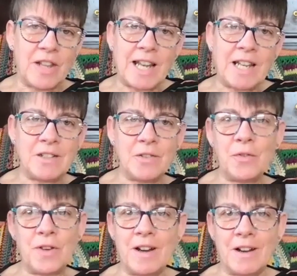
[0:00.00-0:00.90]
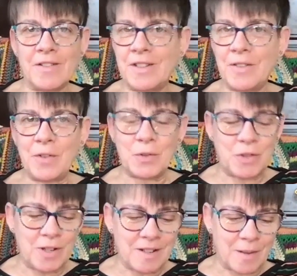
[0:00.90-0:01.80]
Lenten fast, if you're
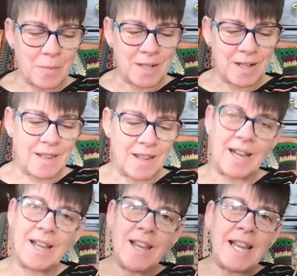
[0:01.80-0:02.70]
doing something like that,